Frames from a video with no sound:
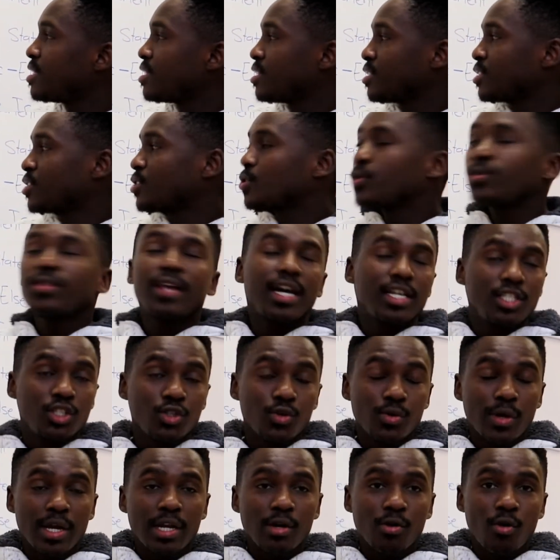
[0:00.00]
so that
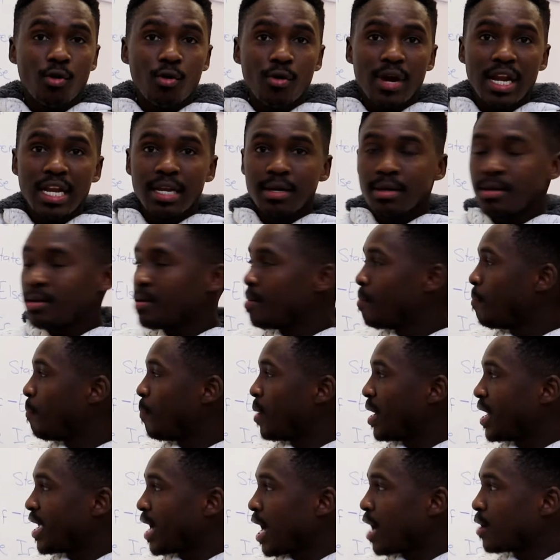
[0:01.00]
you can go and
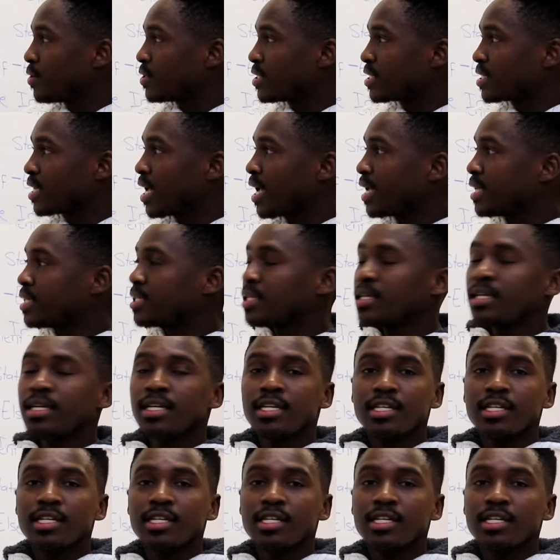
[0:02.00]
play outside.